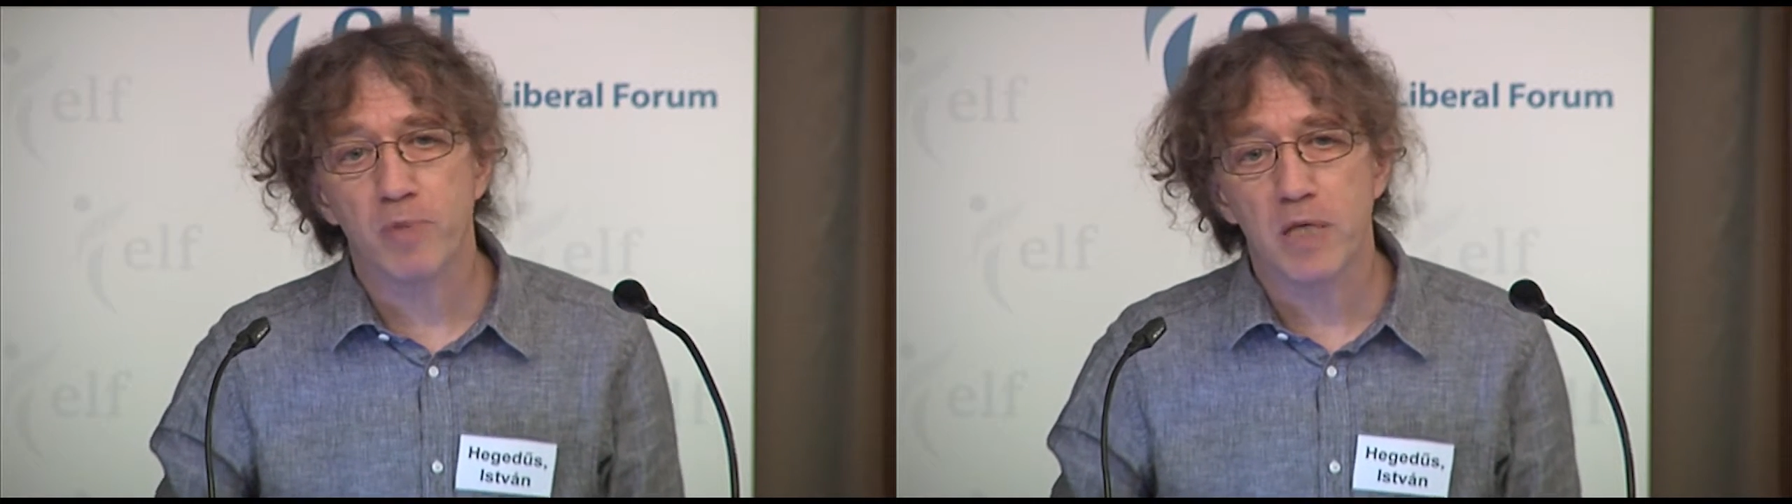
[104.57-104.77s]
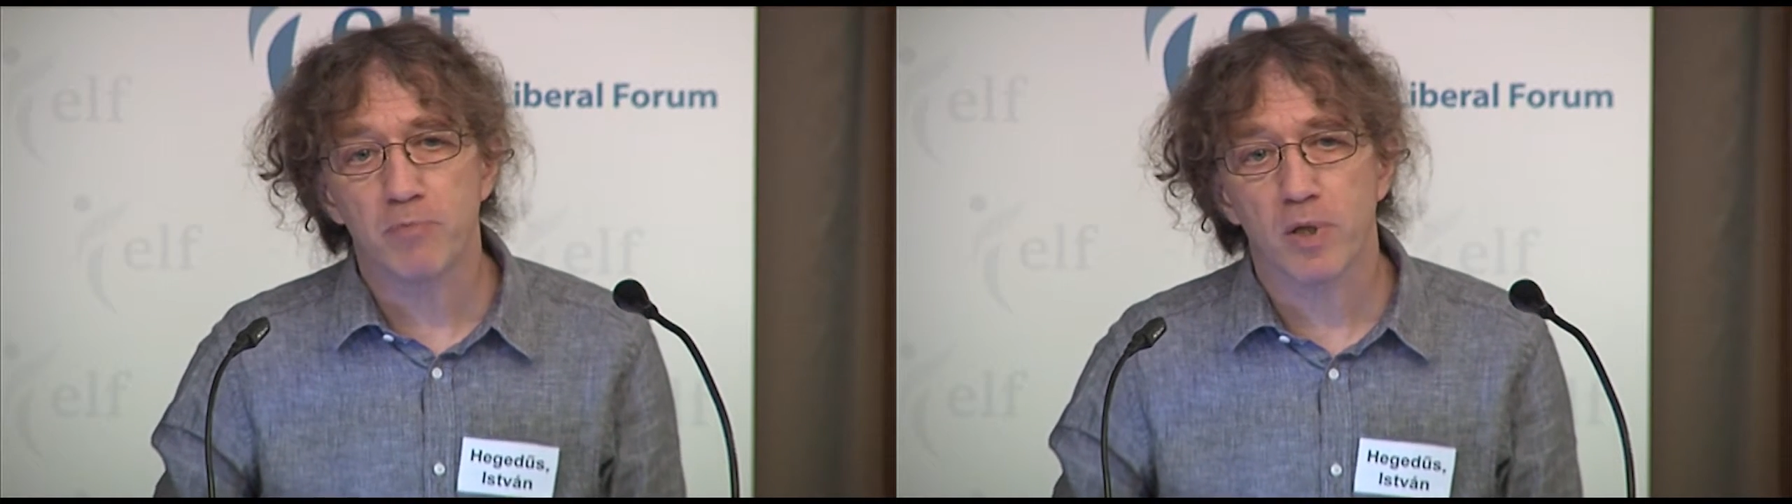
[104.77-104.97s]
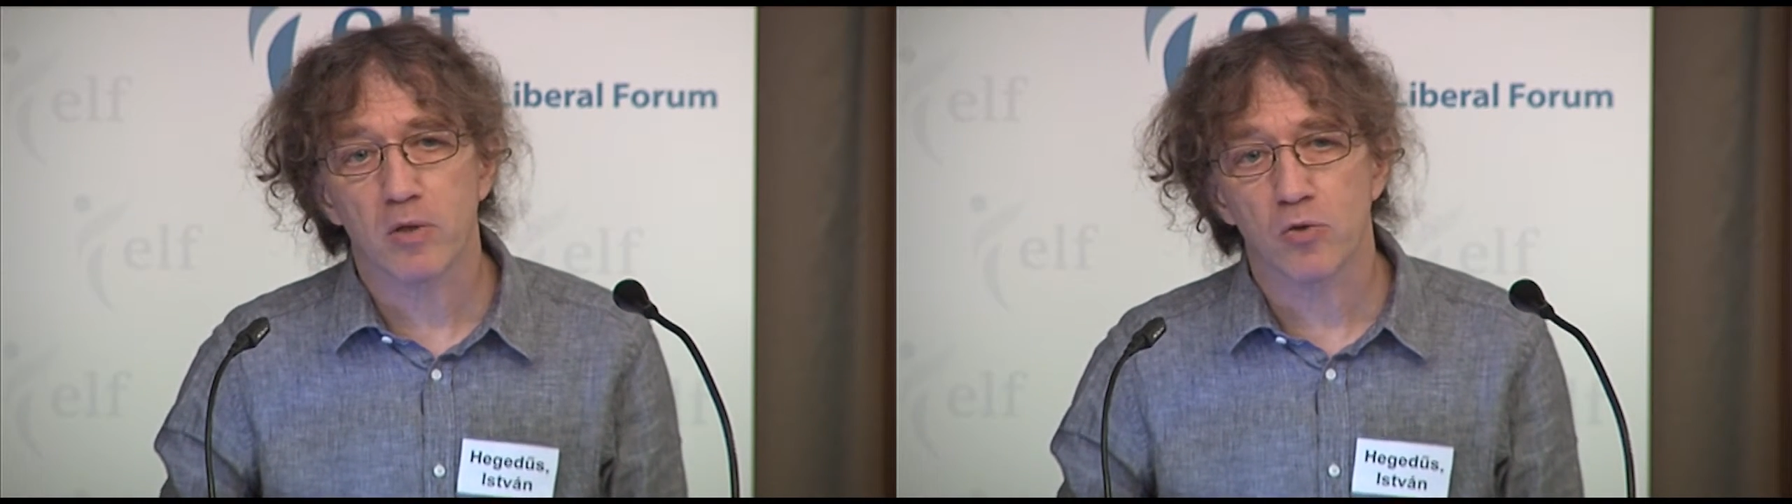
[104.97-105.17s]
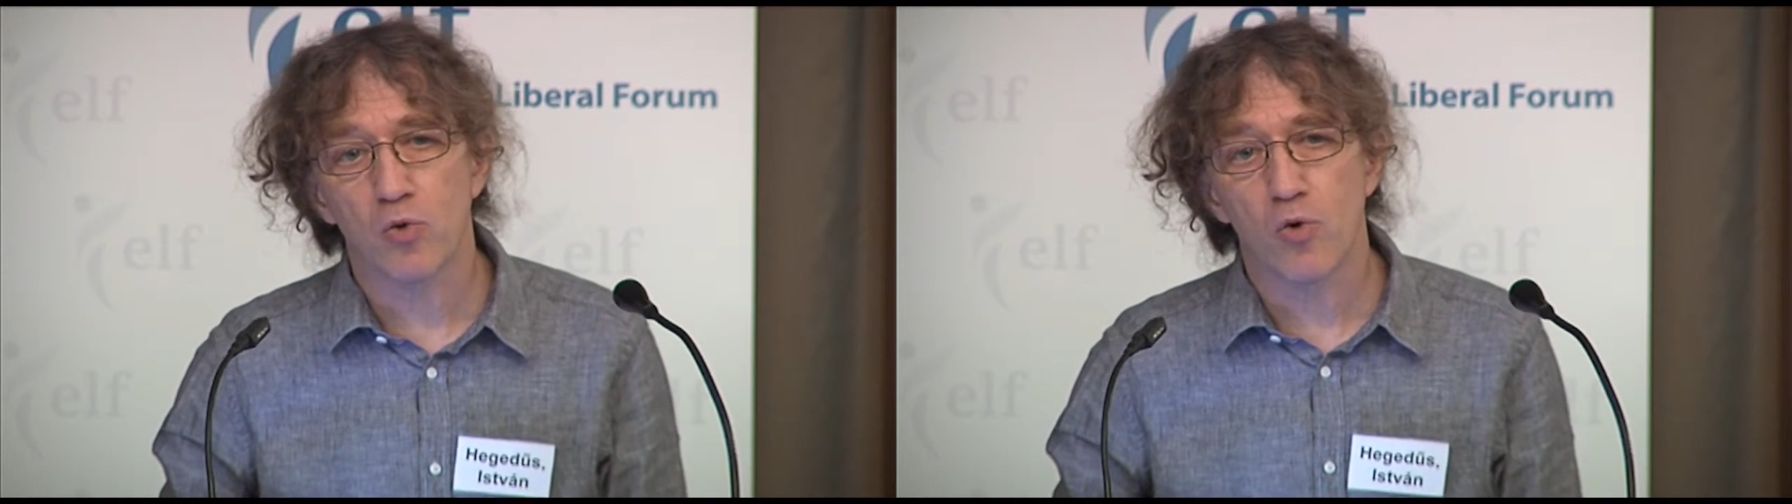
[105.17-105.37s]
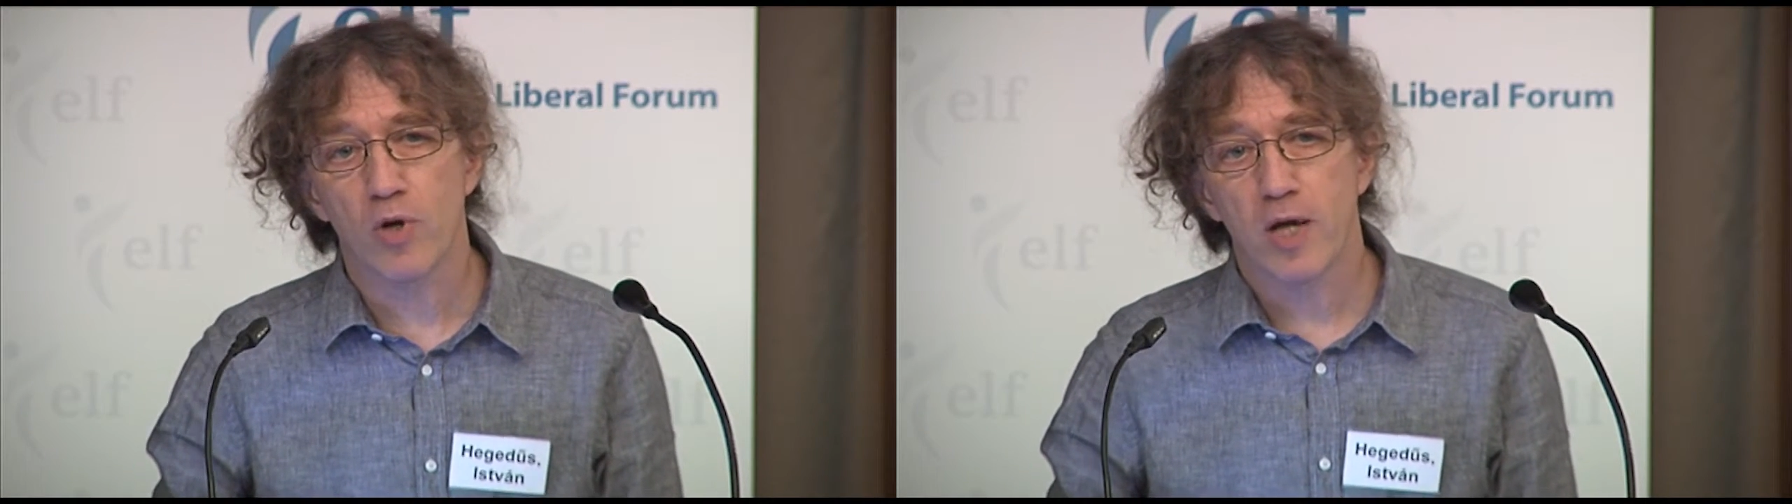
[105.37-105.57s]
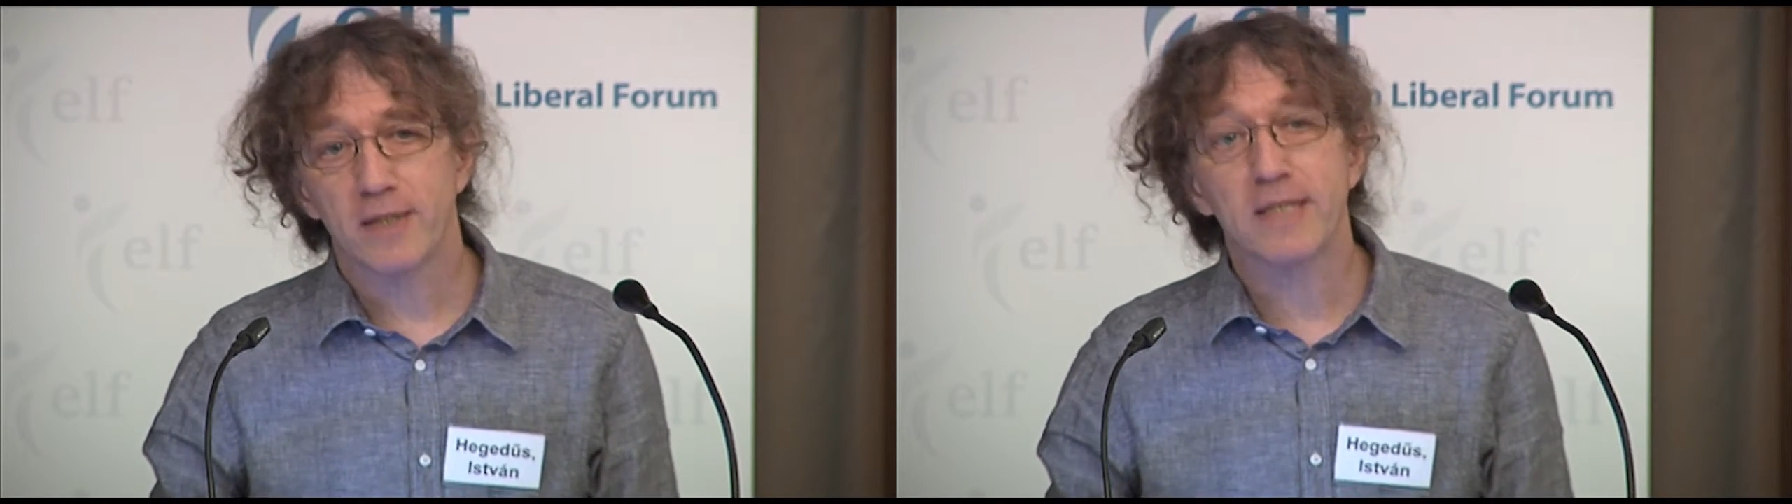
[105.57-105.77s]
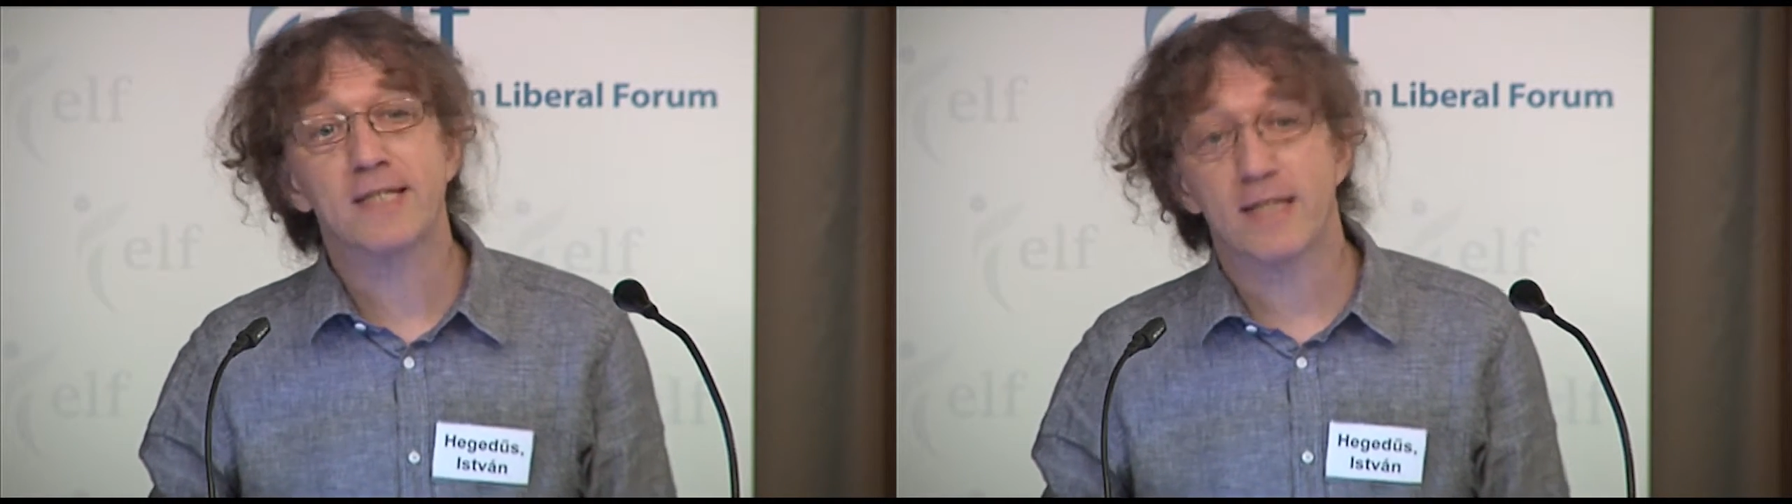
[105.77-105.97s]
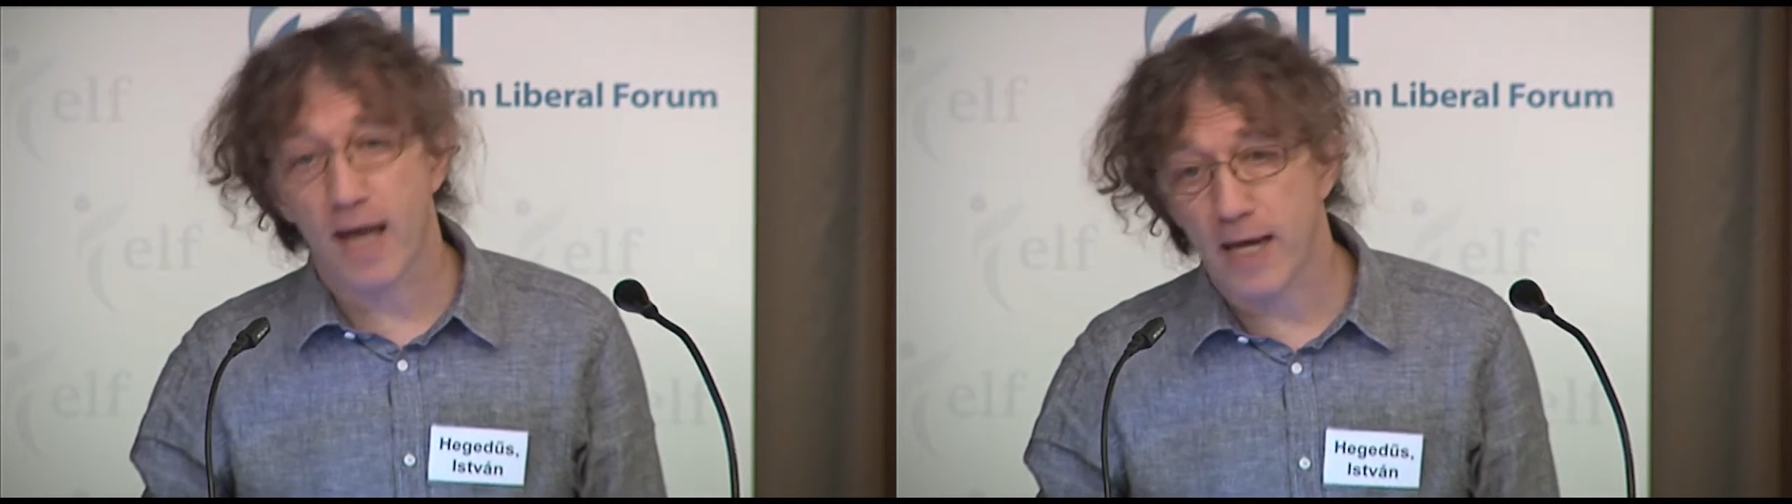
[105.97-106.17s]
people who
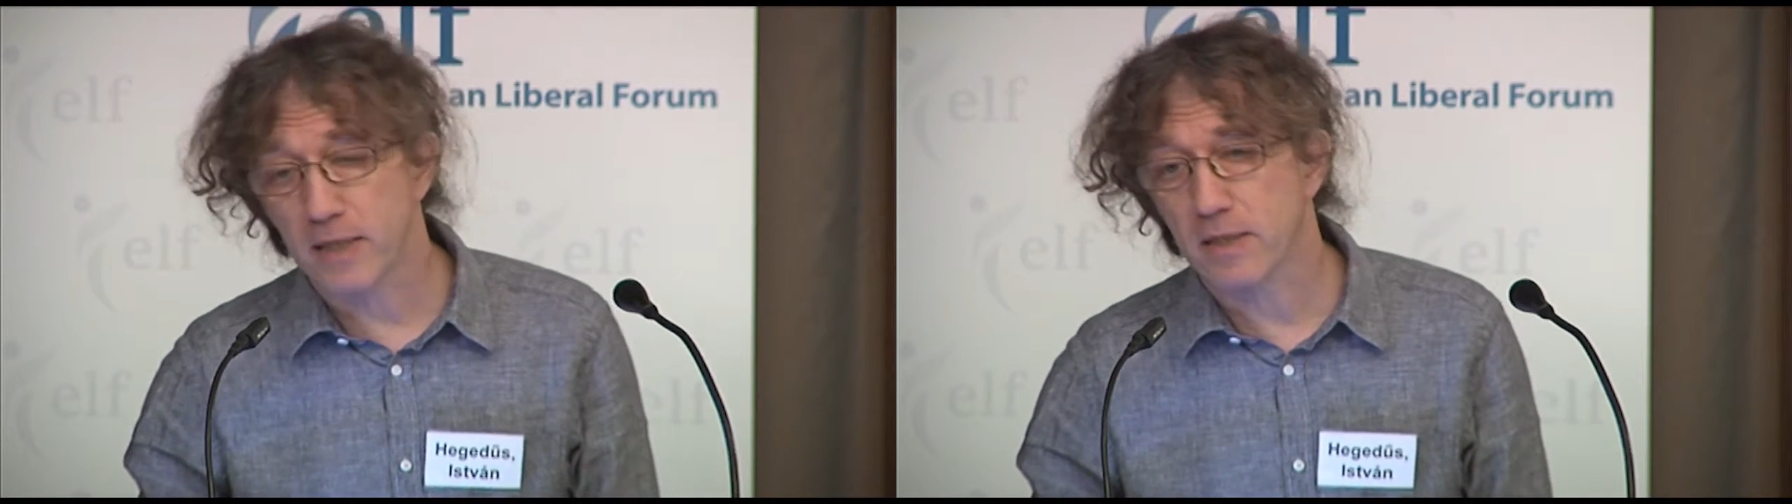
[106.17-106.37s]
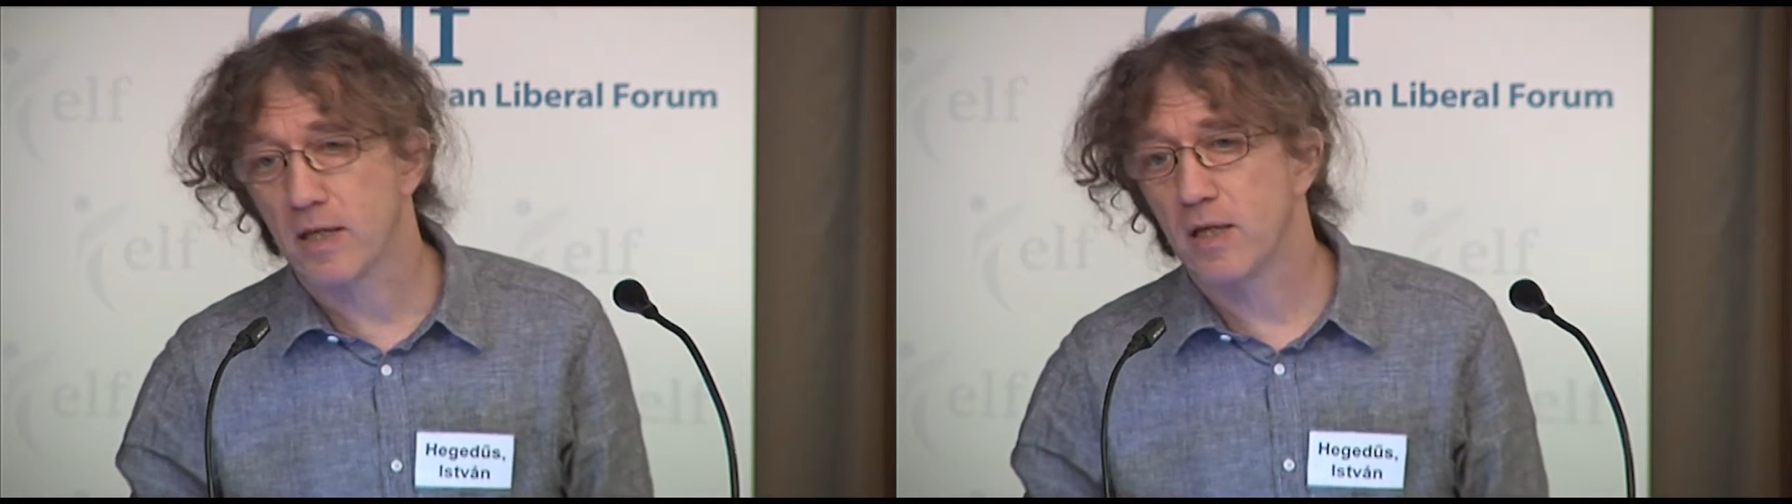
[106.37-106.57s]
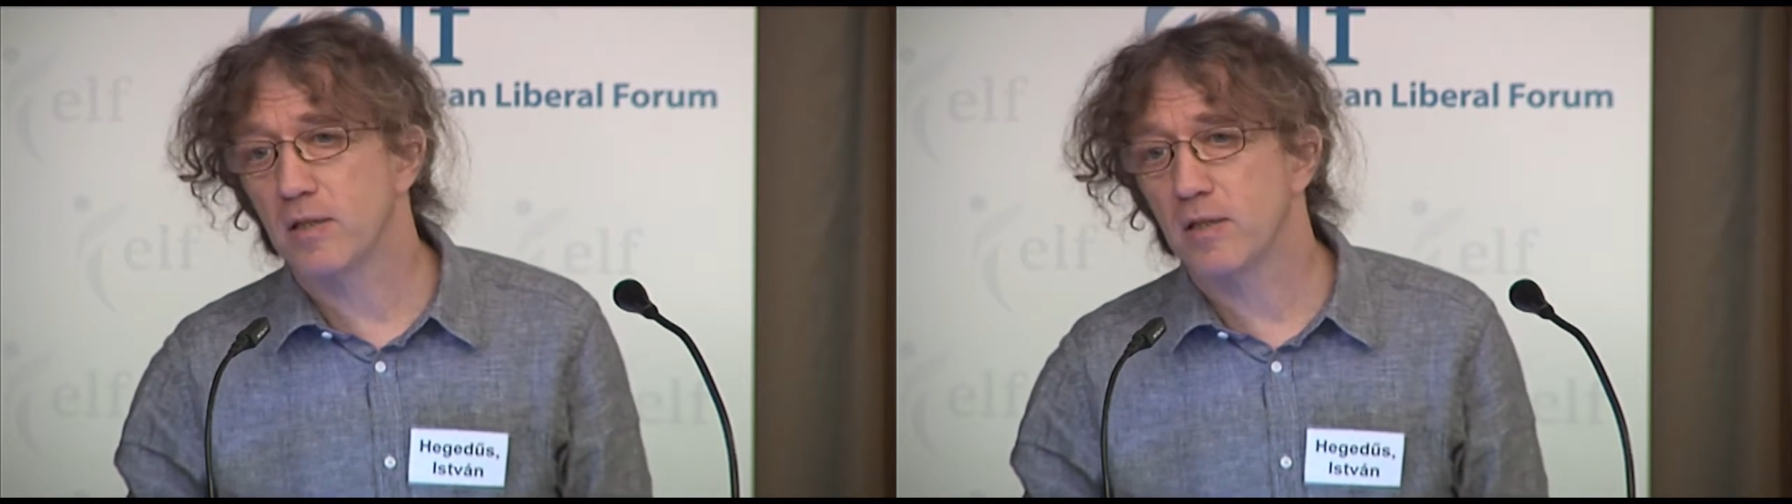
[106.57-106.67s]
dislike